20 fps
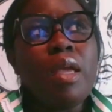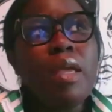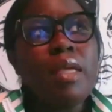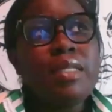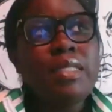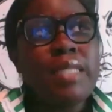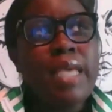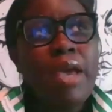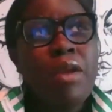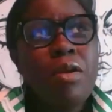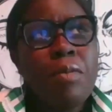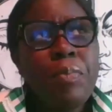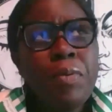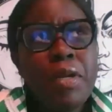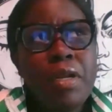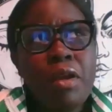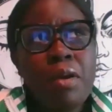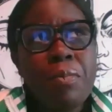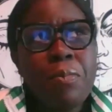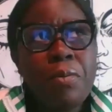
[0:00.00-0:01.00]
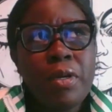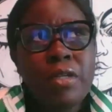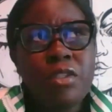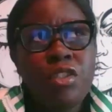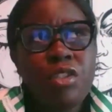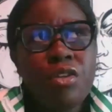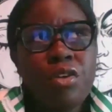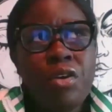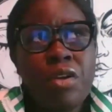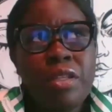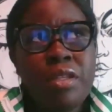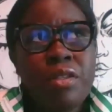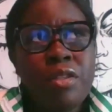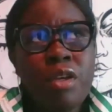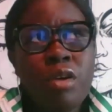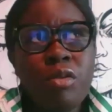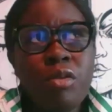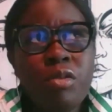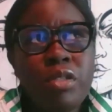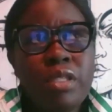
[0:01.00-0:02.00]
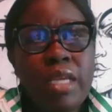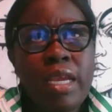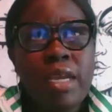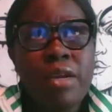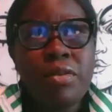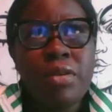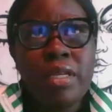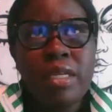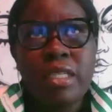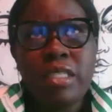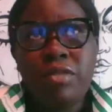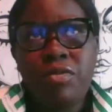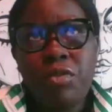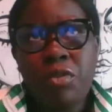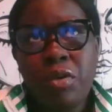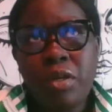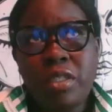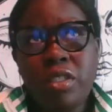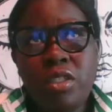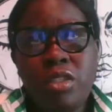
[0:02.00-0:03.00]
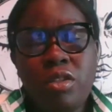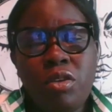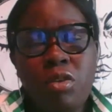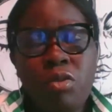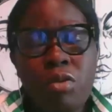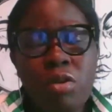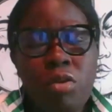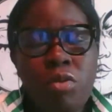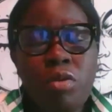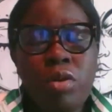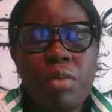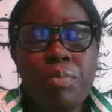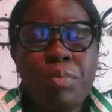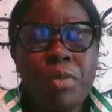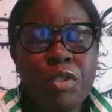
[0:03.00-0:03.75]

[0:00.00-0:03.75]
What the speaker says: Saturn putting on pressure on those areas for us to grow up,